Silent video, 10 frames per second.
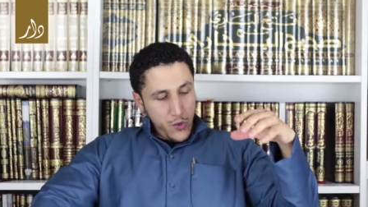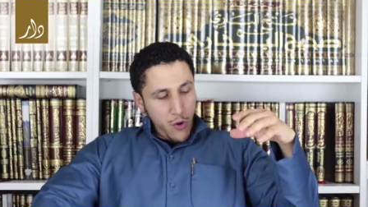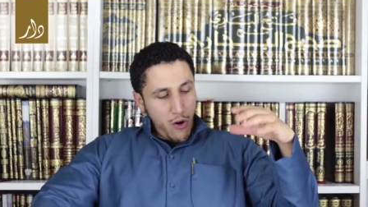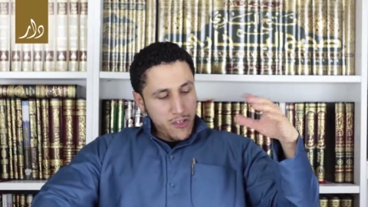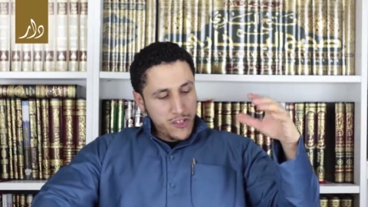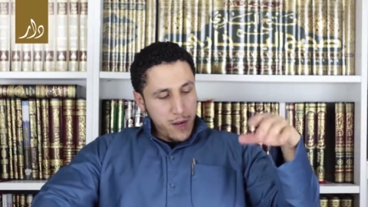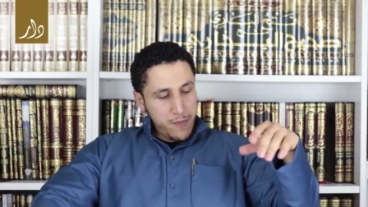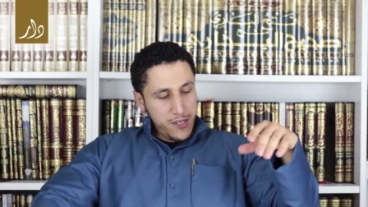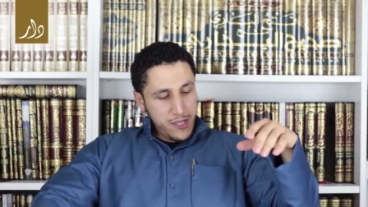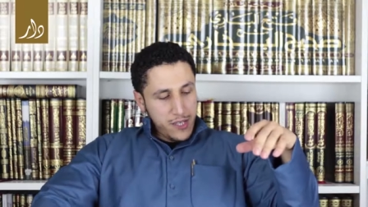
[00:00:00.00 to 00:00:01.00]
you all
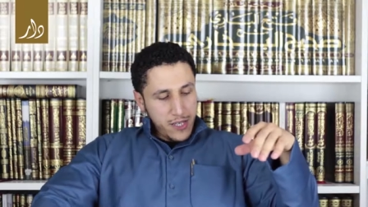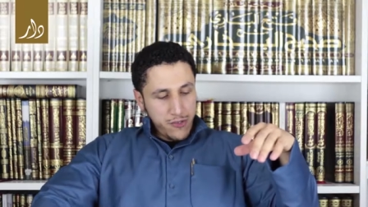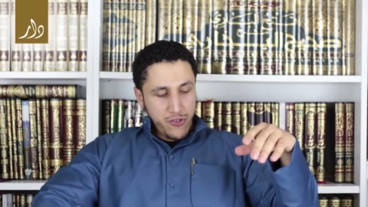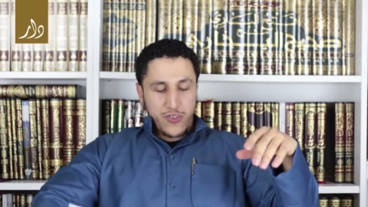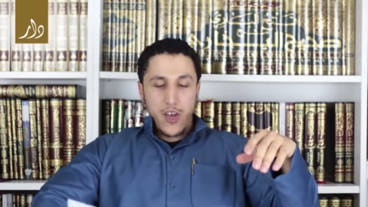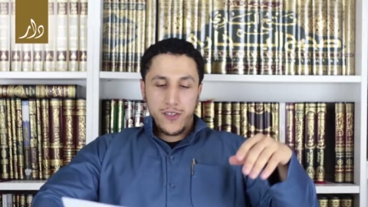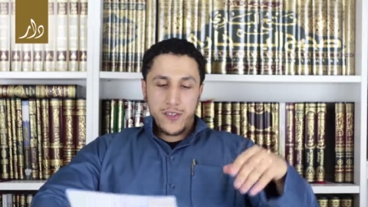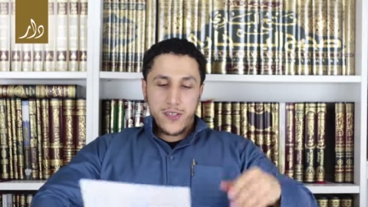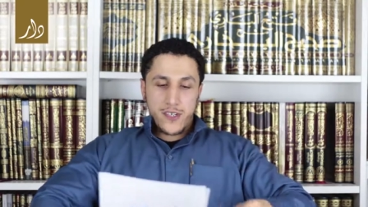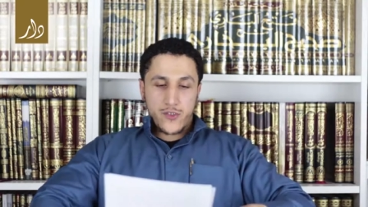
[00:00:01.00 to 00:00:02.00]
shall be
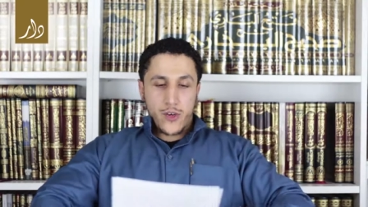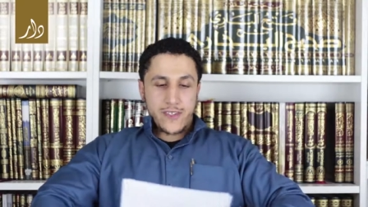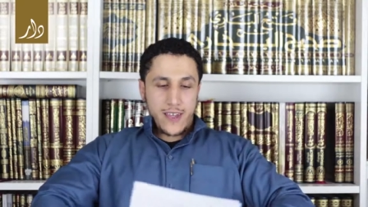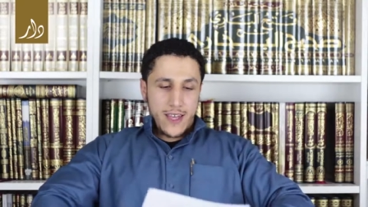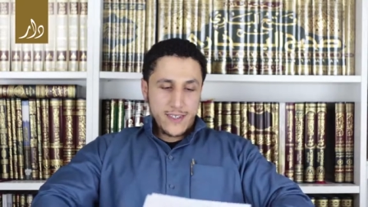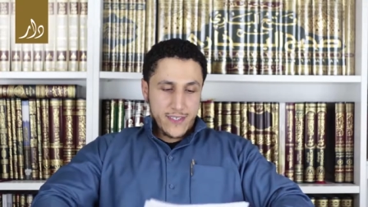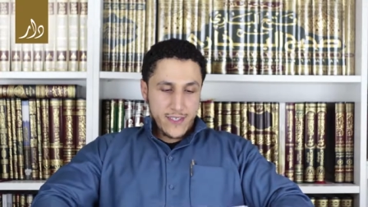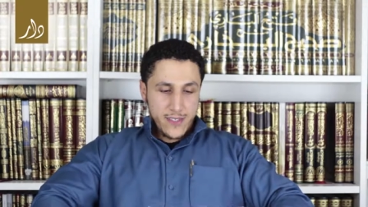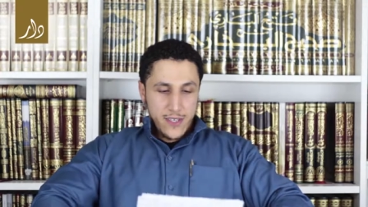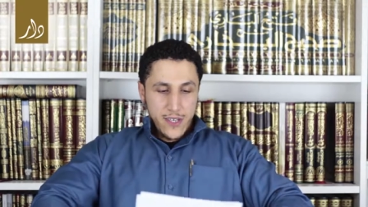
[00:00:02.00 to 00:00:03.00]
returned. Surah
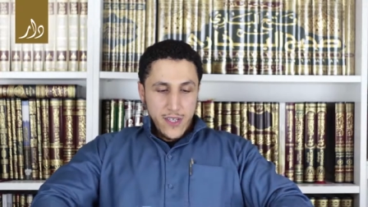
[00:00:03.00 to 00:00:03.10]
Al-Qasas.